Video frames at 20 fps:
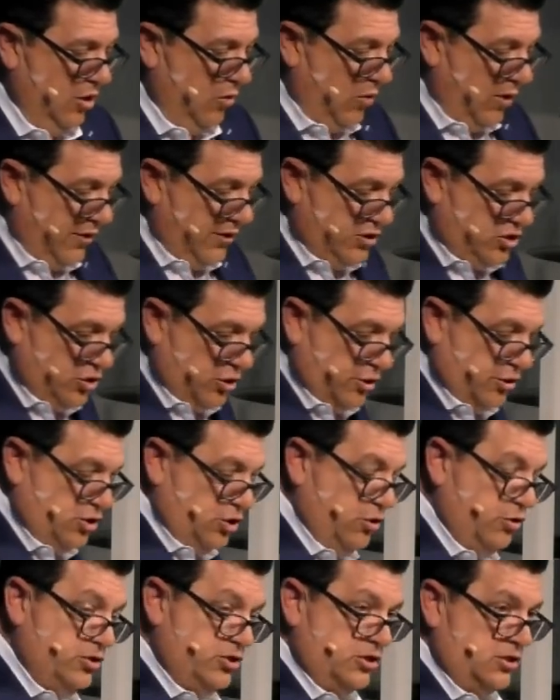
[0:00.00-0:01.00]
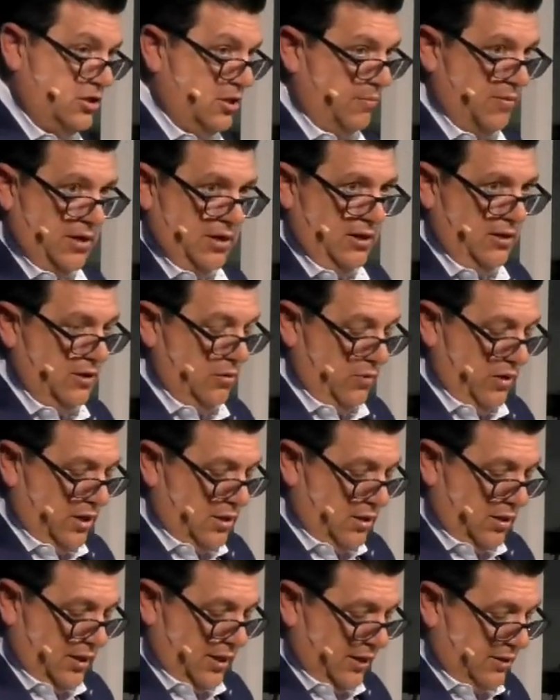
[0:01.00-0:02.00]
While the church uses the money that we
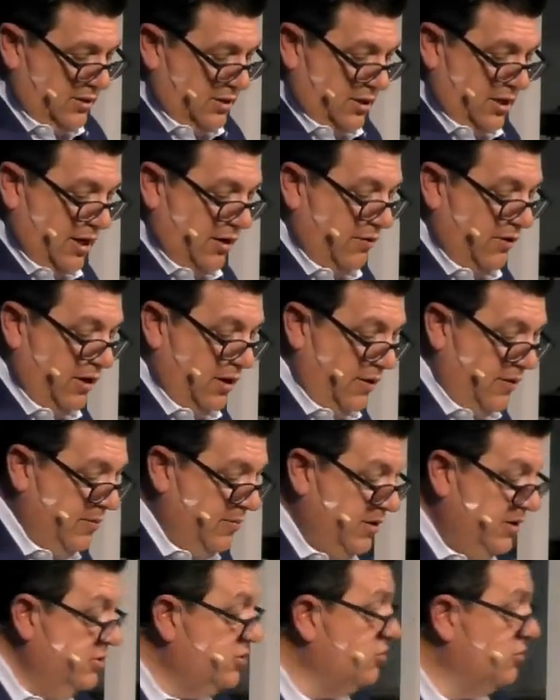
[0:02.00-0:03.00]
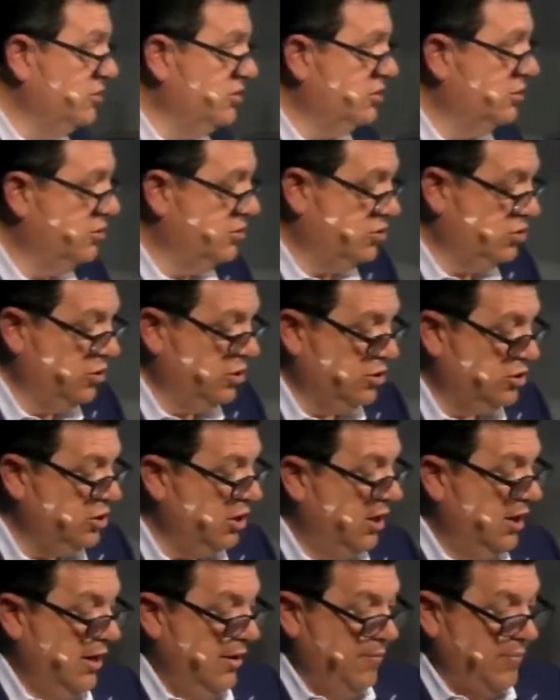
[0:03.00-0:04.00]
collect to carry on the ministries of the church,
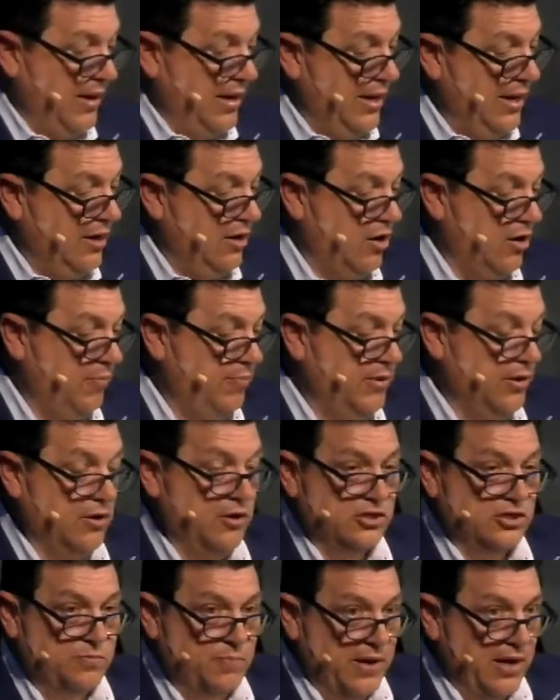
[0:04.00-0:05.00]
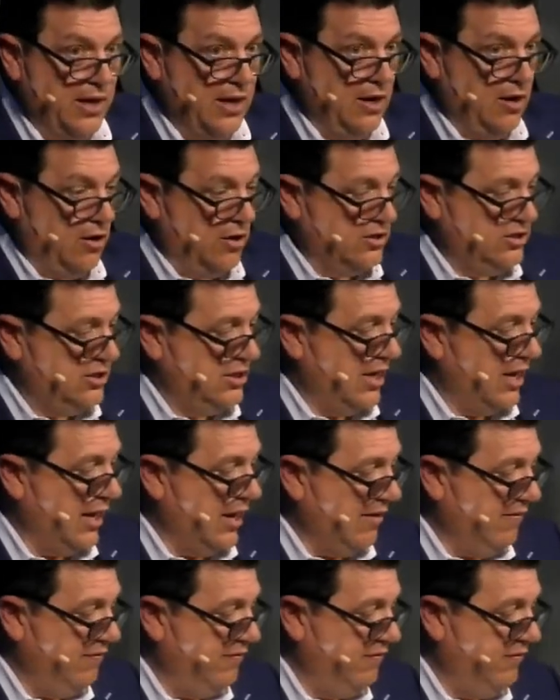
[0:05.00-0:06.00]
paying our bills, paying our
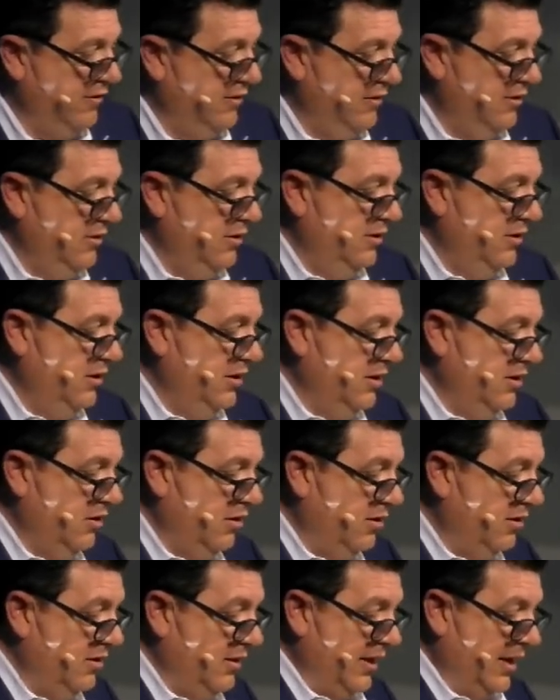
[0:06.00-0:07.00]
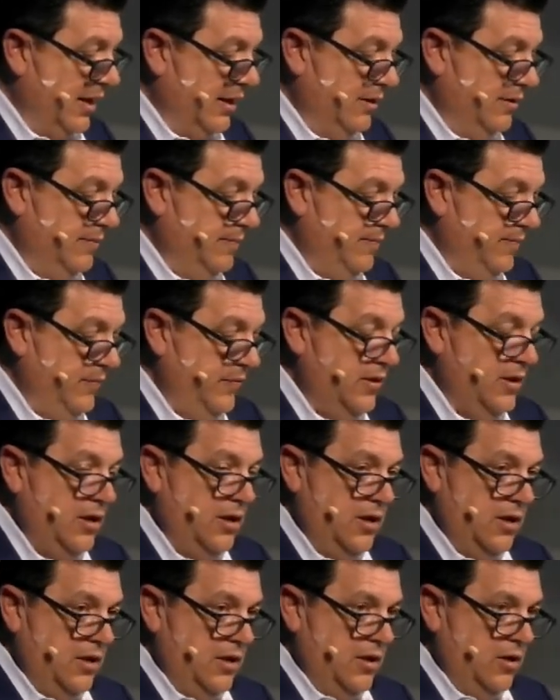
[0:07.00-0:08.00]
staff, and all of that,
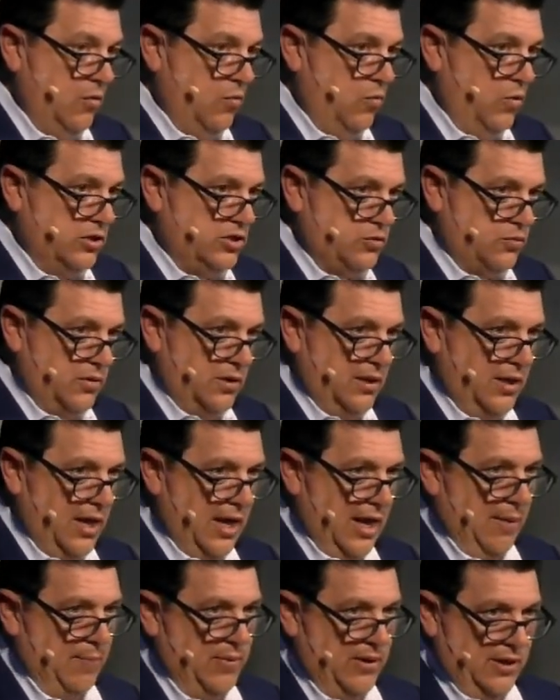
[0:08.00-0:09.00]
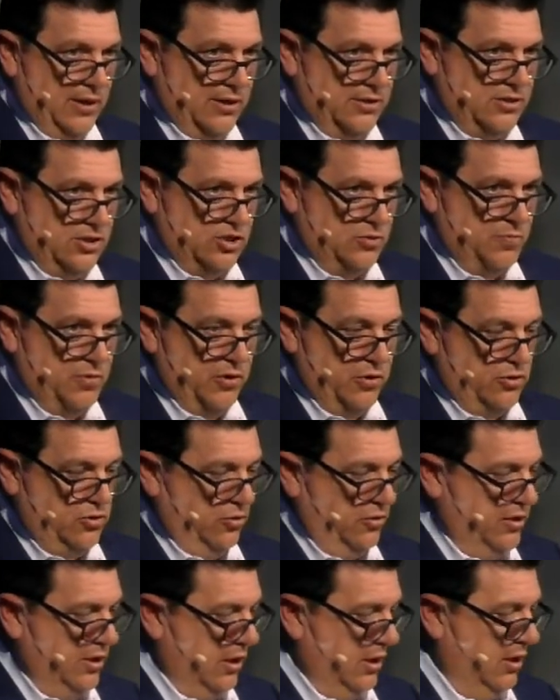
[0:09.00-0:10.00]
what's really happening is a
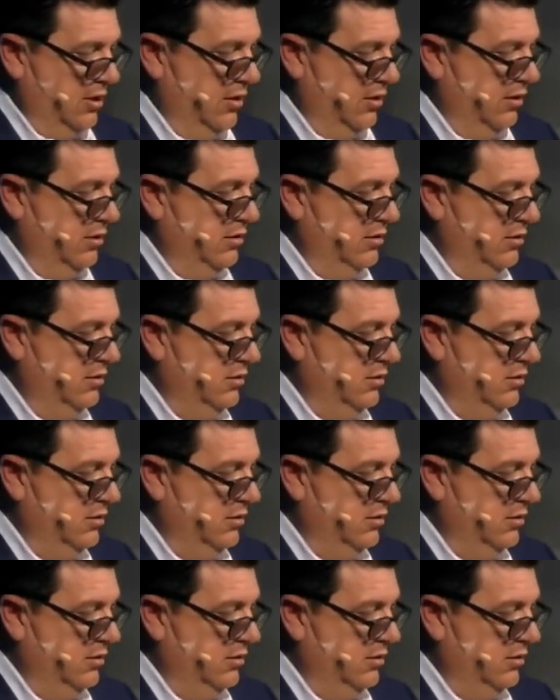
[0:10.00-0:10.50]
spiritual thing here.